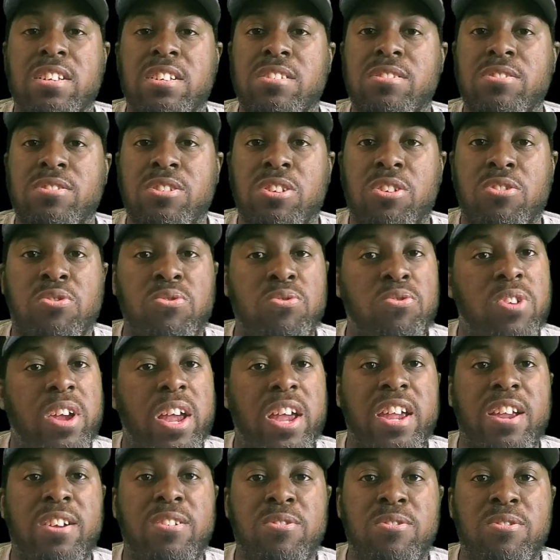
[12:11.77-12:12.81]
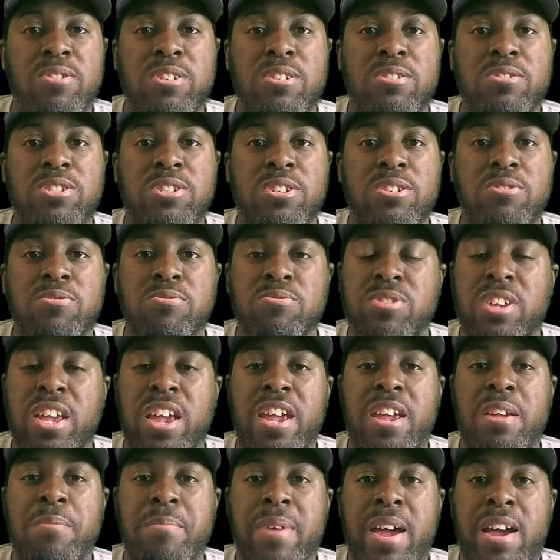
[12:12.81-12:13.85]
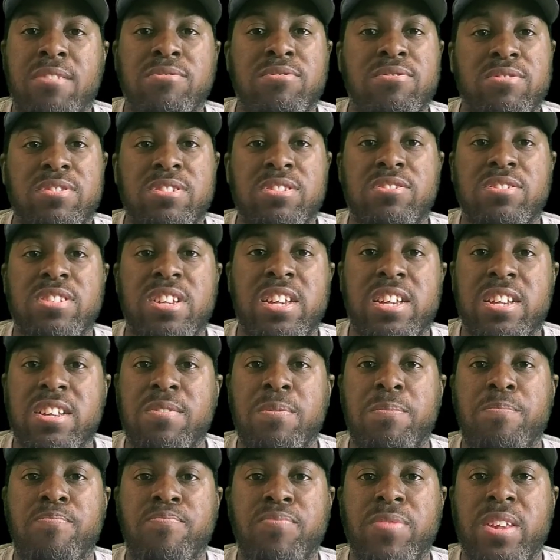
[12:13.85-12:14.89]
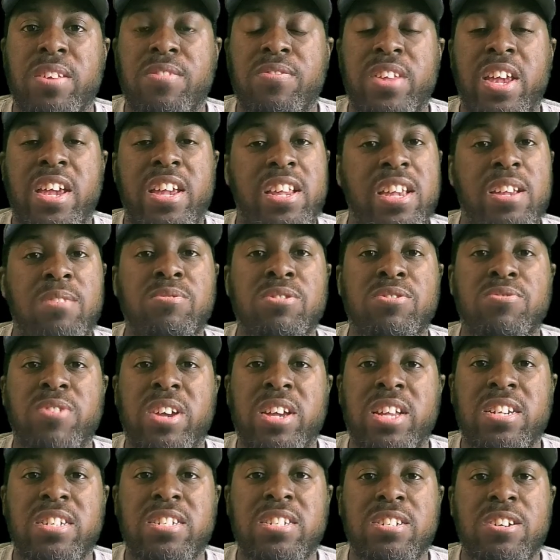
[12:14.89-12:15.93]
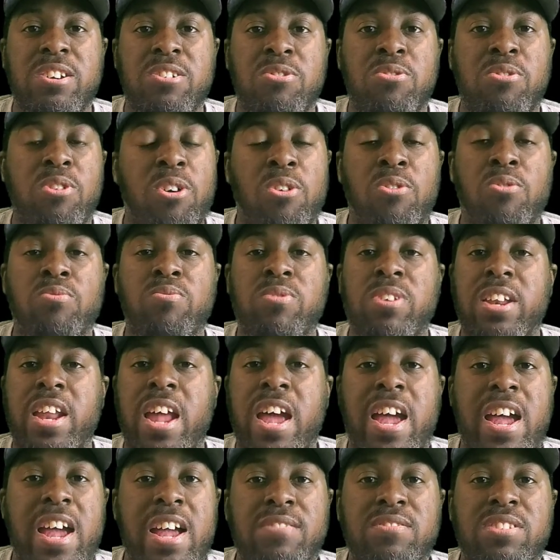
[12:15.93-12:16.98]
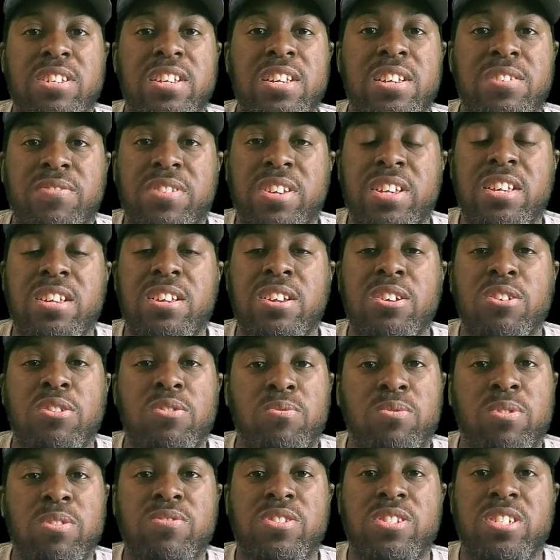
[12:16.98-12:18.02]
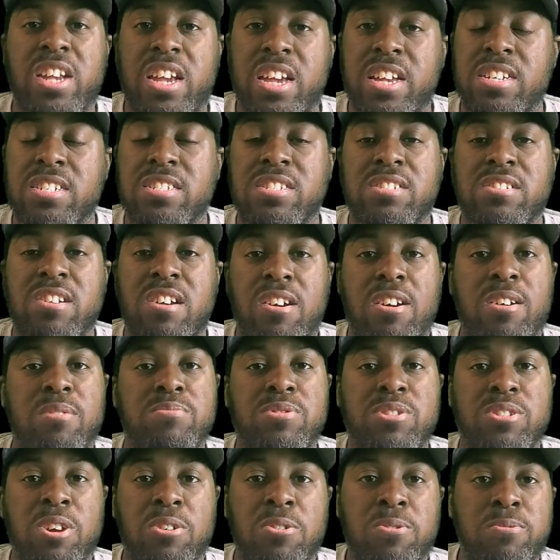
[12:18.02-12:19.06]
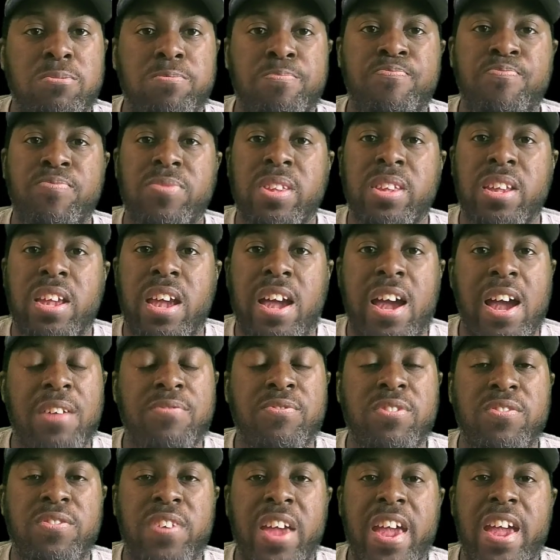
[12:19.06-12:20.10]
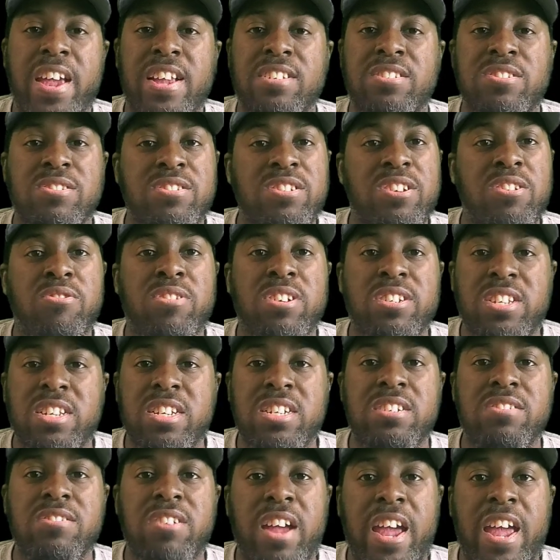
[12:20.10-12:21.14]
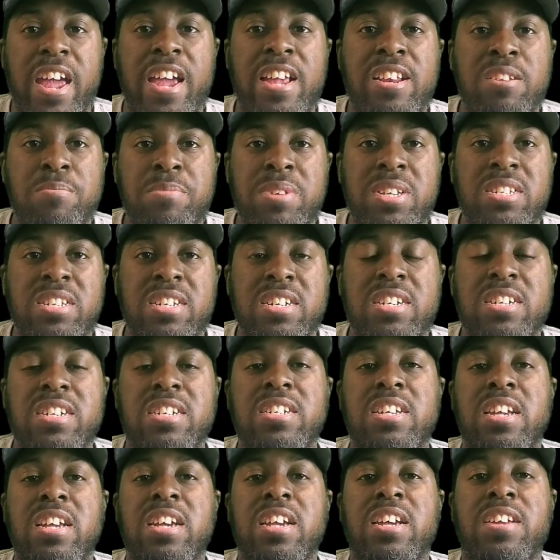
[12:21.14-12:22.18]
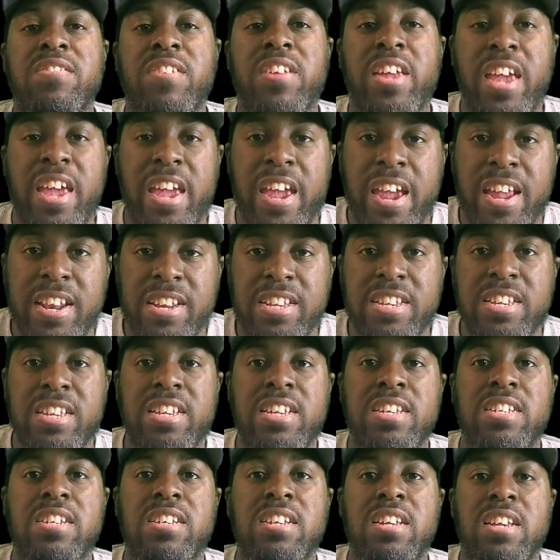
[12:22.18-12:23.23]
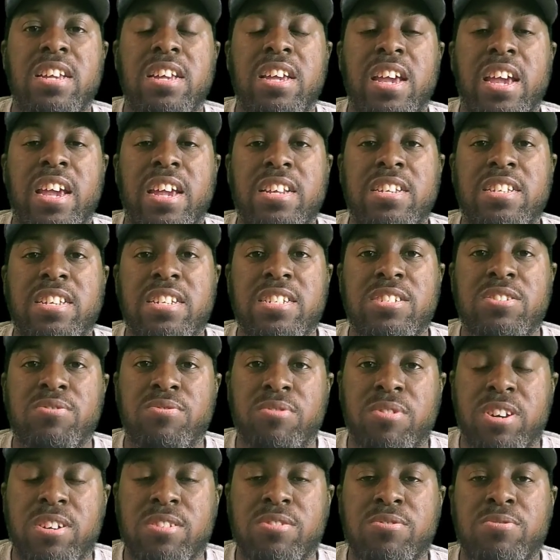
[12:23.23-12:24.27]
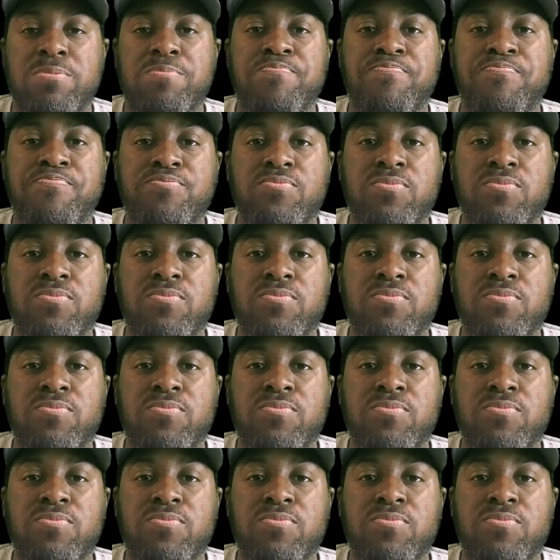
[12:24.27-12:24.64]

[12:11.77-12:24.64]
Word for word: You know, hey, Julio Jones came out and said that he was ready to go on live T V with Shannon Sharpe. So after that, you know, a deal had to be done, and they had to get a disgruntled